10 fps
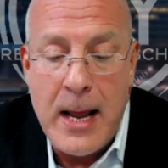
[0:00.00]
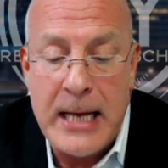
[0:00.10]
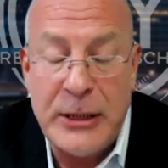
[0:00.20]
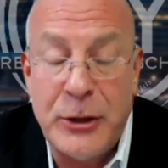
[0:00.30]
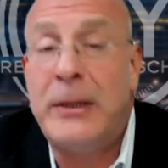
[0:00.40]

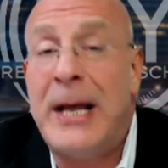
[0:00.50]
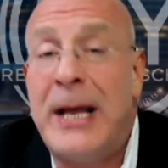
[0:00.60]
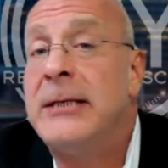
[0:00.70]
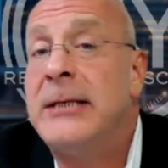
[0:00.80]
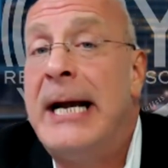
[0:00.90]
In
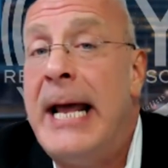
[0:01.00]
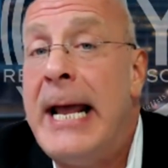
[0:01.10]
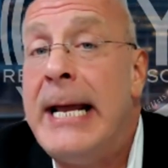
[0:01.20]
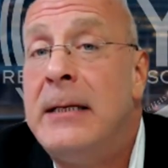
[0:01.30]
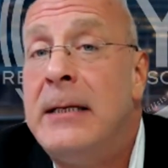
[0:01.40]

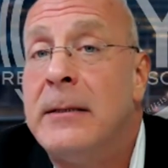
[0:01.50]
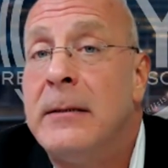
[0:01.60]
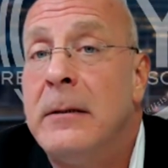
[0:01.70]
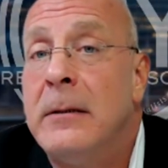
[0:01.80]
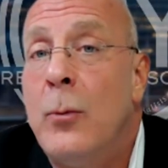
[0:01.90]
2008,
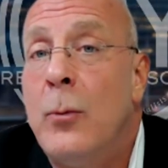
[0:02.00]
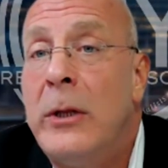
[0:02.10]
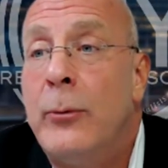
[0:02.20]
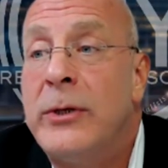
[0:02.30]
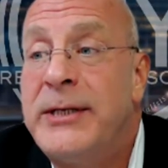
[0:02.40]

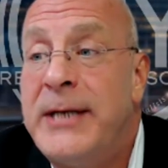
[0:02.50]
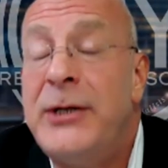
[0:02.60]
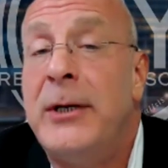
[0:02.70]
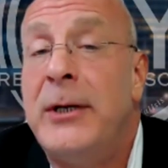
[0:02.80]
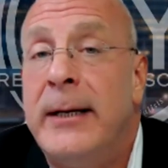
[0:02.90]
when the
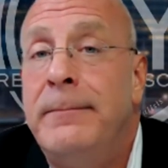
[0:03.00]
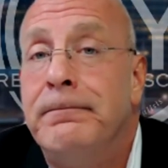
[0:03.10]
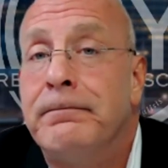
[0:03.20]
recession hit,